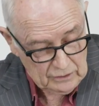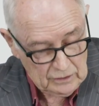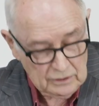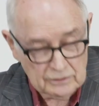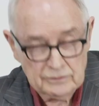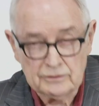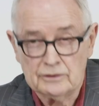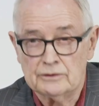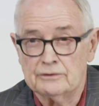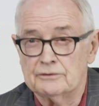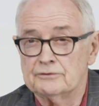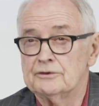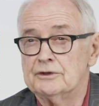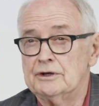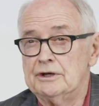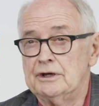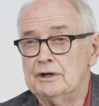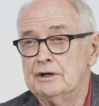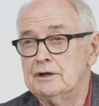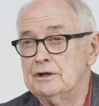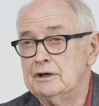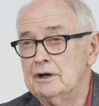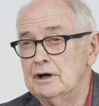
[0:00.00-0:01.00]
During
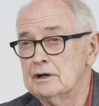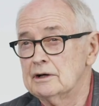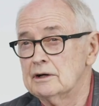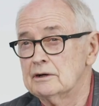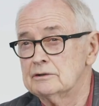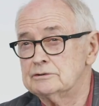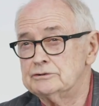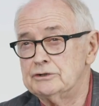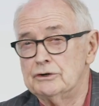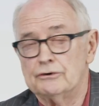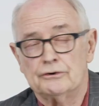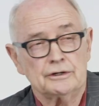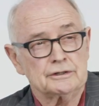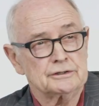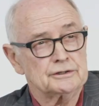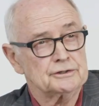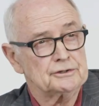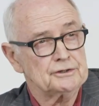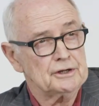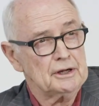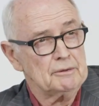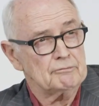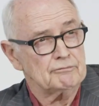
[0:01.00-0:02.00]

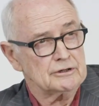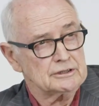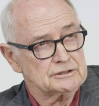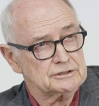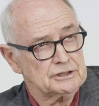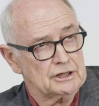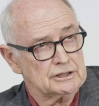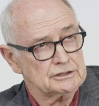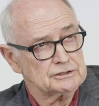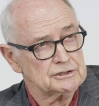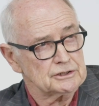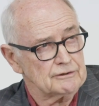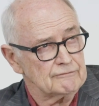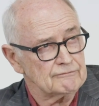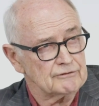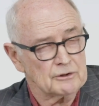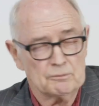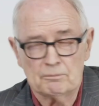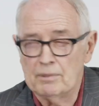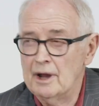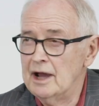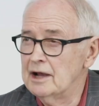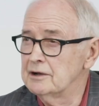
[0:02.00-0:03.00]
the deep recession of
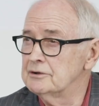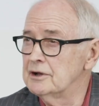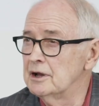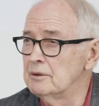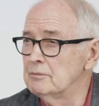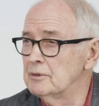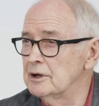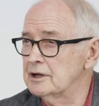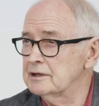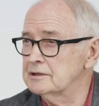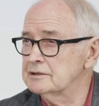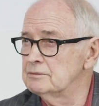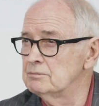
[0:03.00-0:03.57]
the pandemic,